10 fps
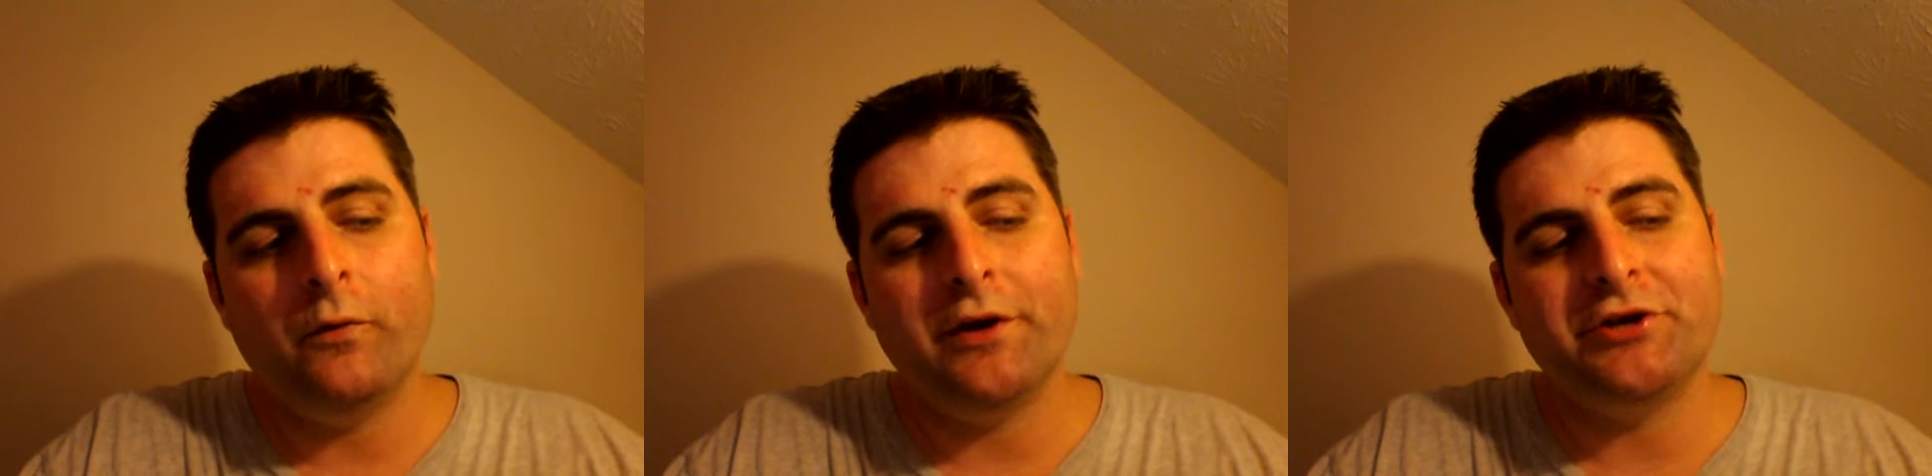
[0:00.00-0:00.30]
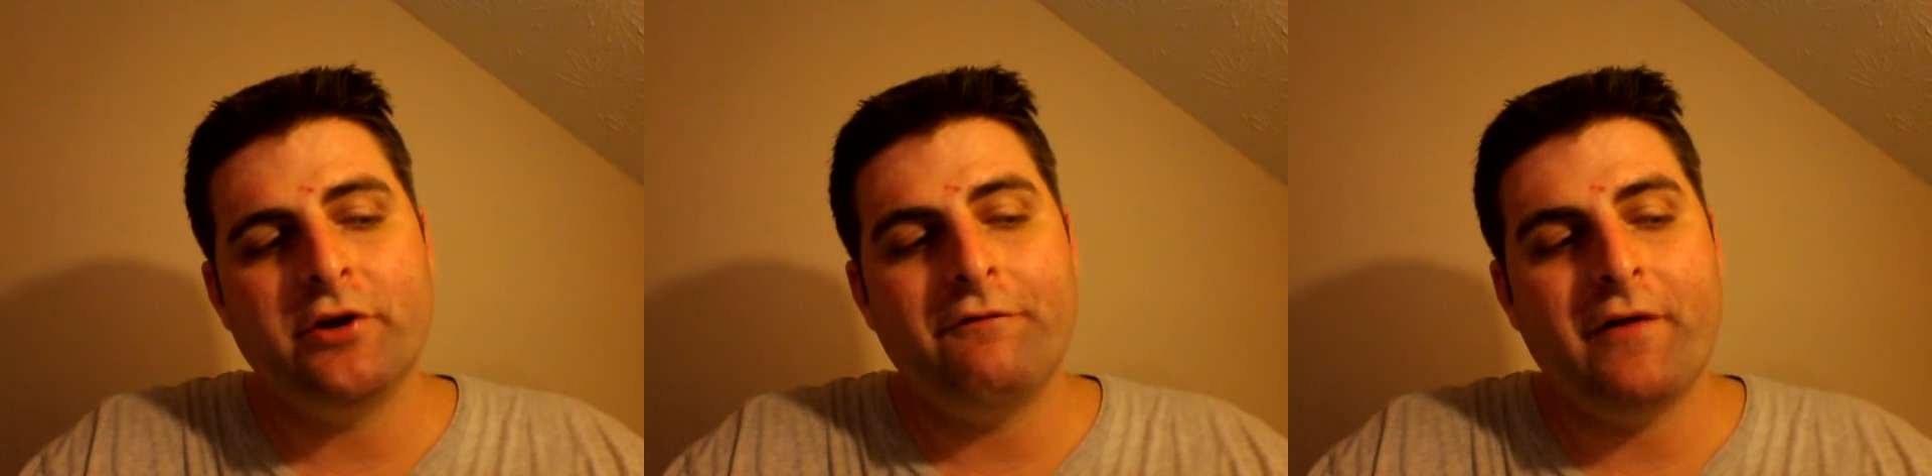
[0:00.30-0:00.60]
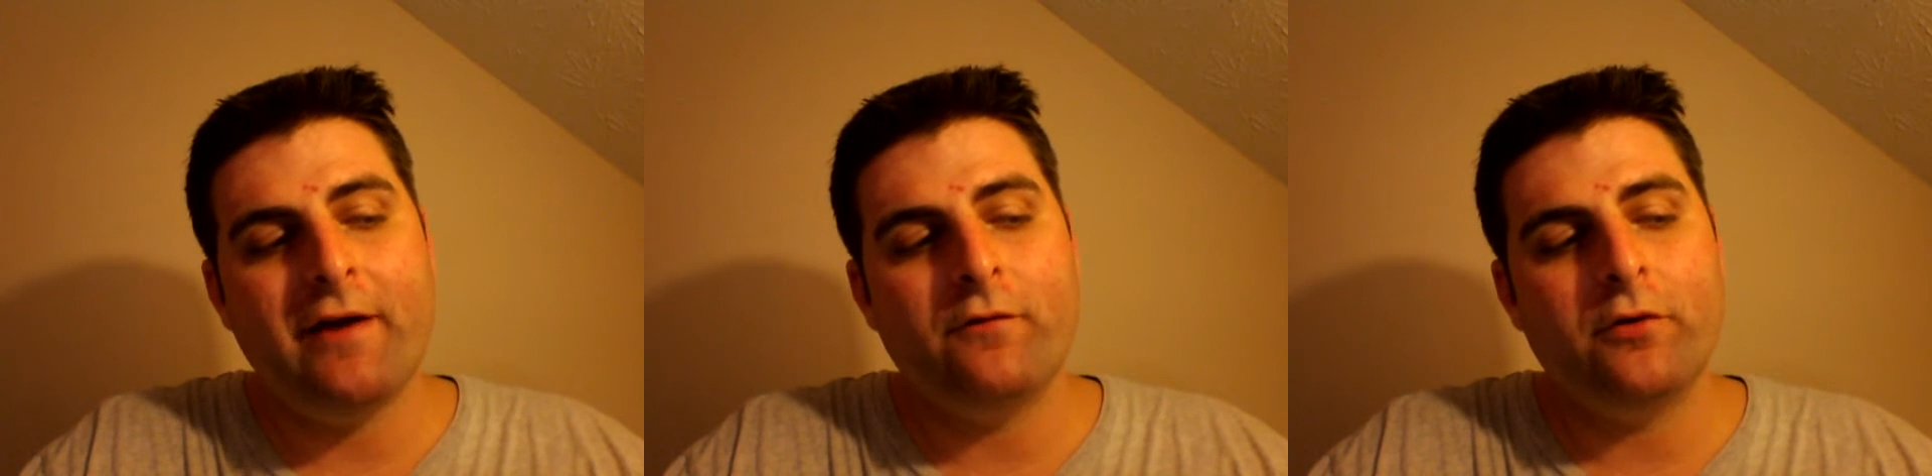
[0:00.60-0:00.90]
when he showed
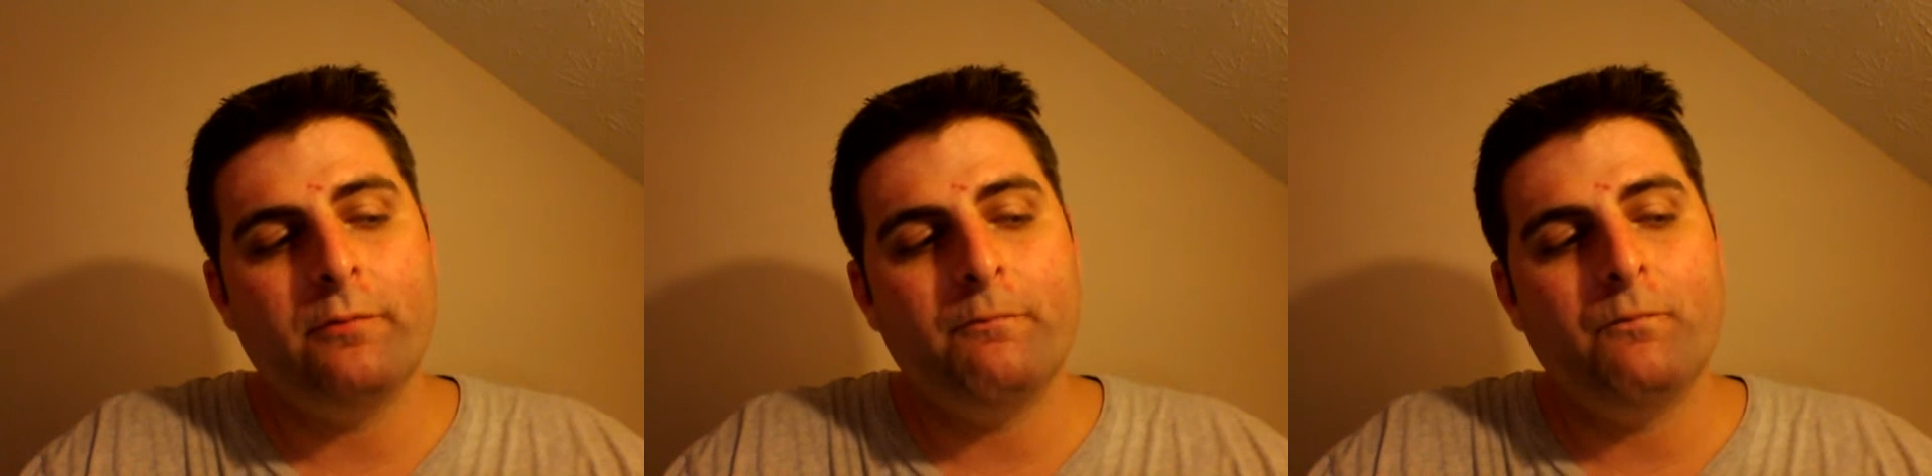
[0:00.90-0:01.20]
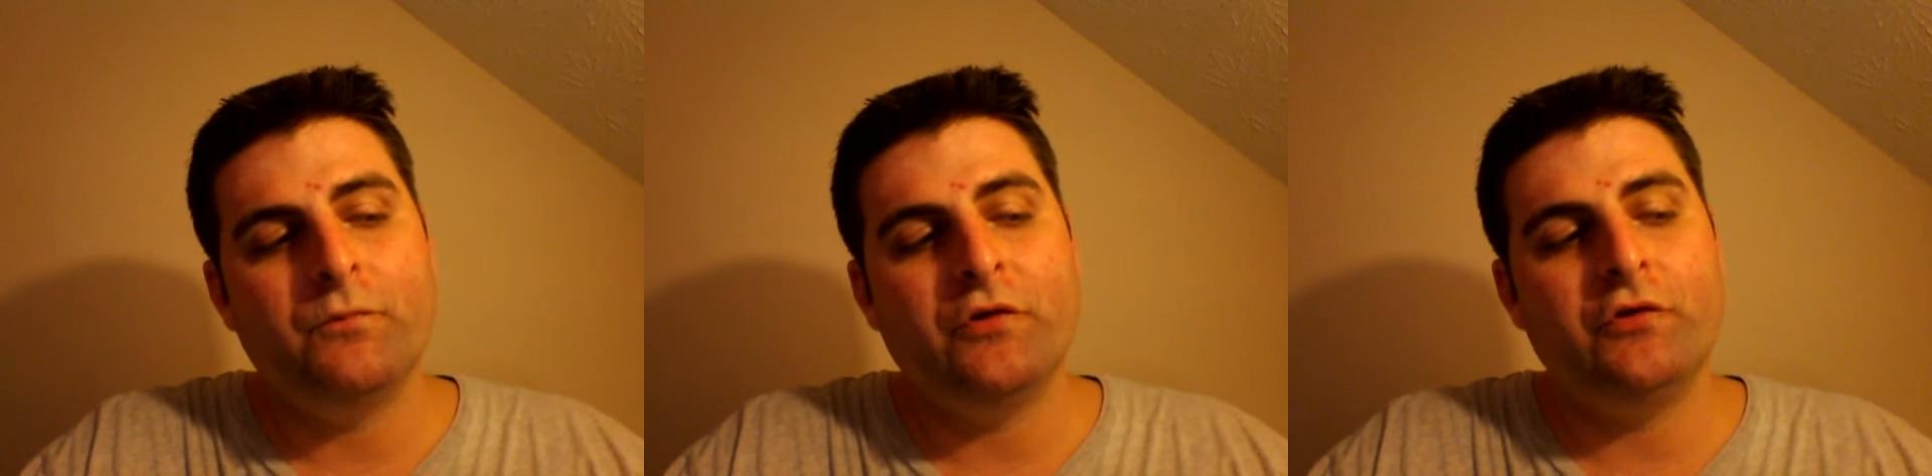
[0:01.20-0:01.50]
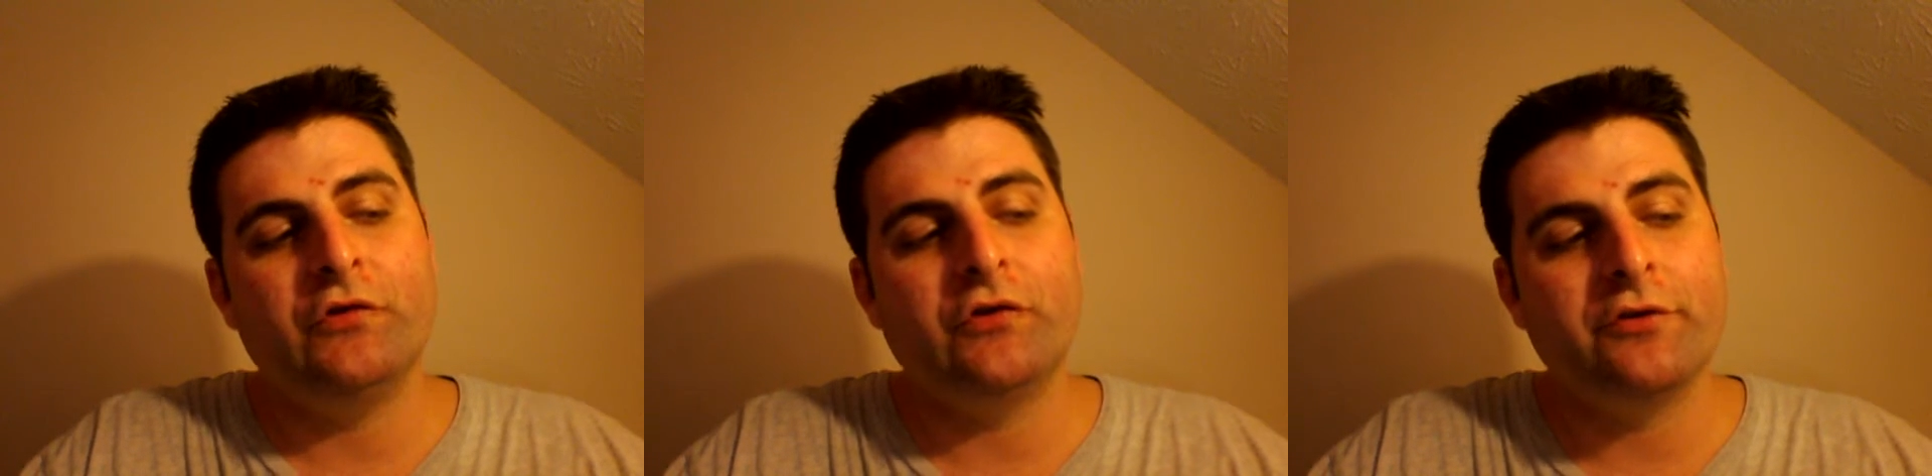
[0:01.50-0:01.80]
favor
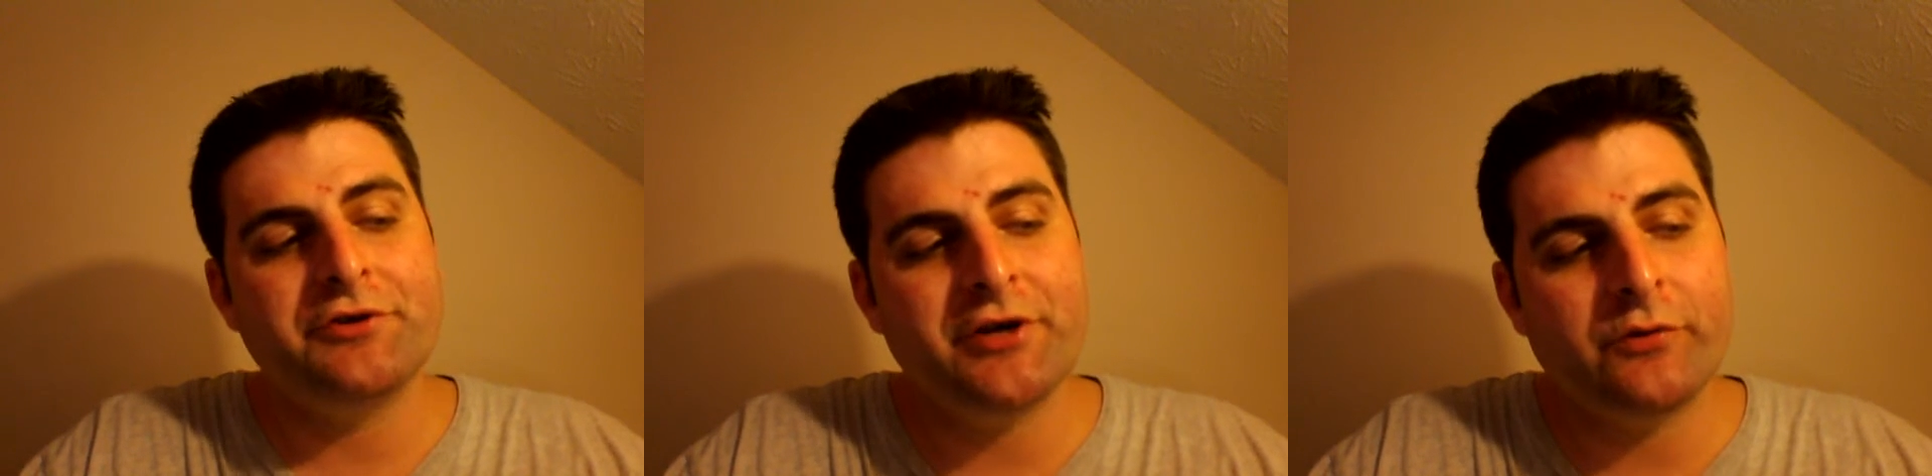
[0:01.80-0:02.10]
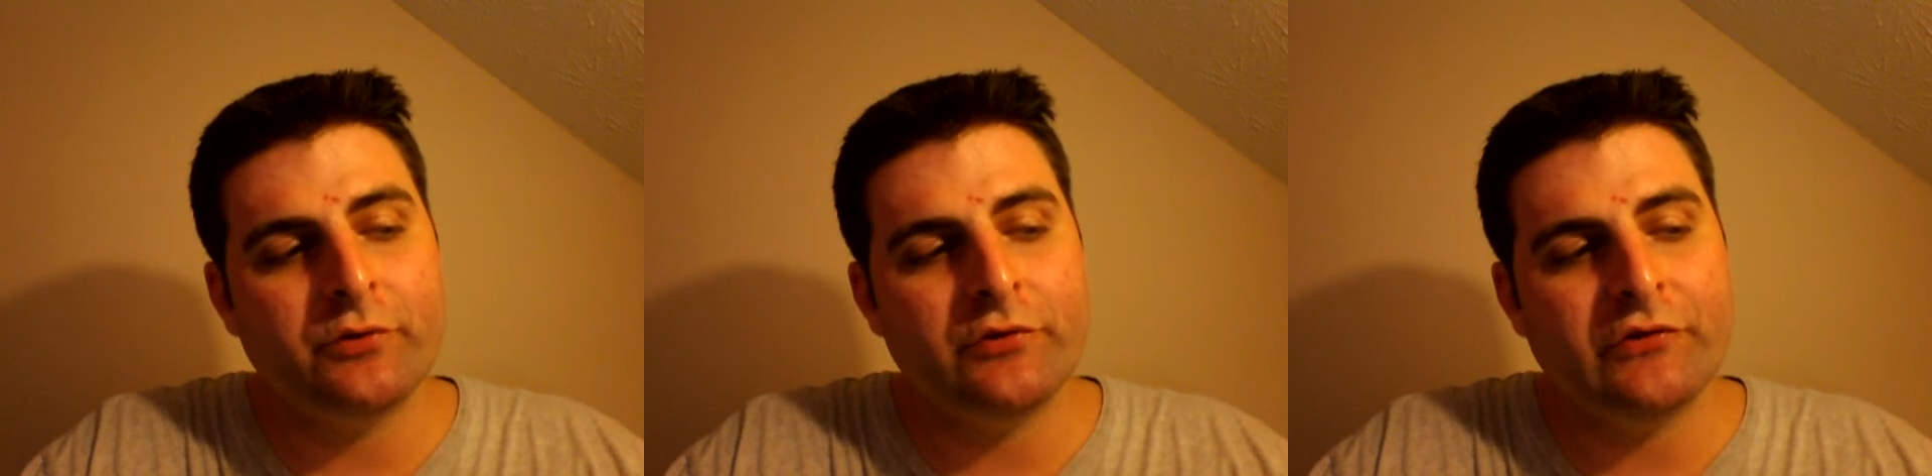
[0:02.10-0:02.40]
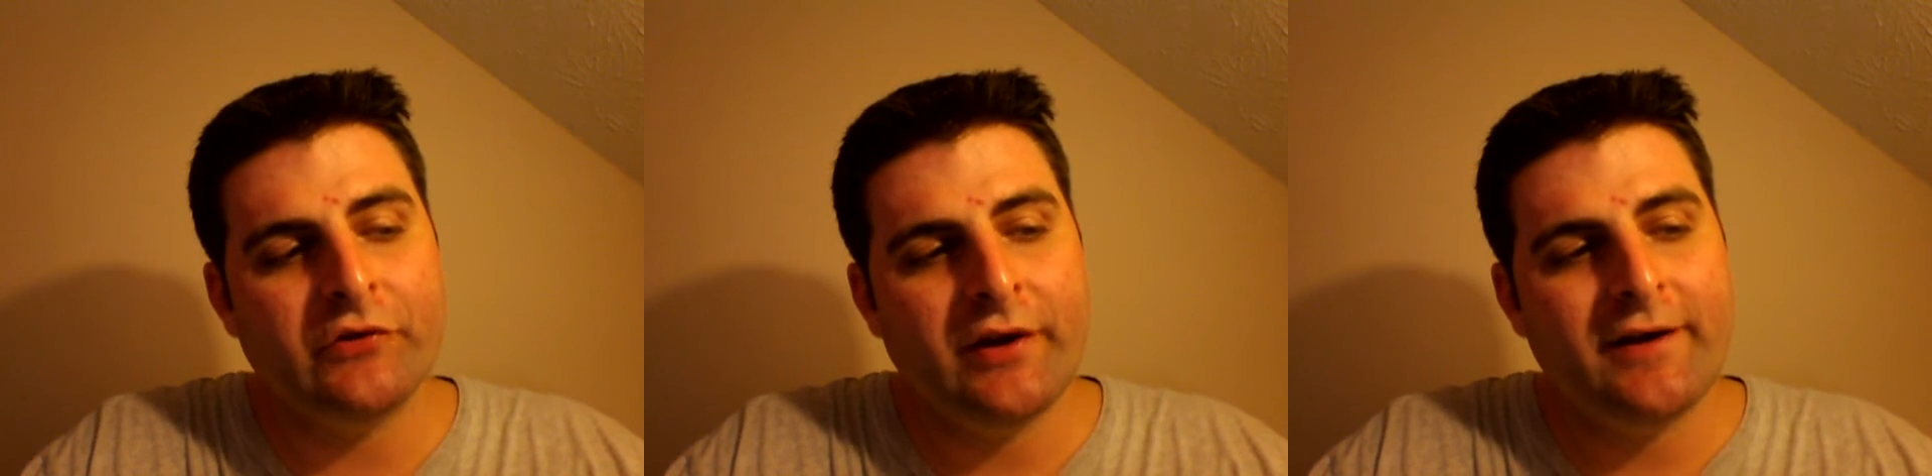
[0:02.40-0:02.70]
to certain
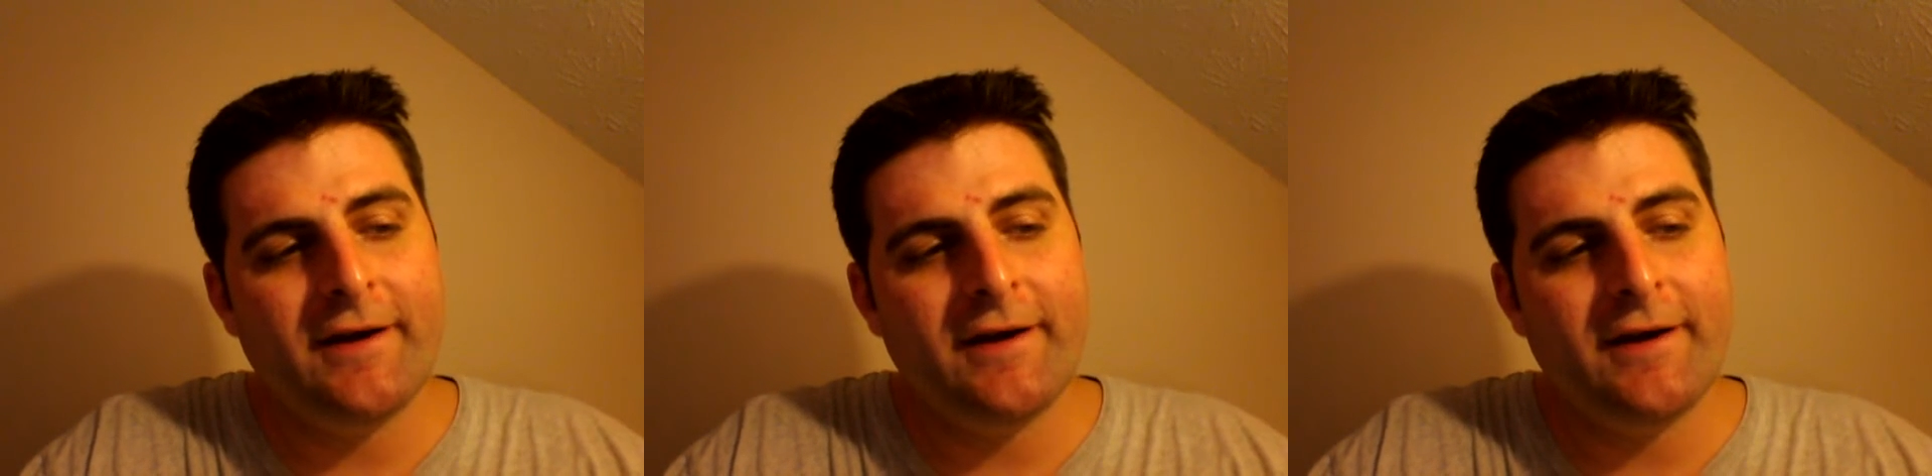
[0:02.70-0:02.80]
generals,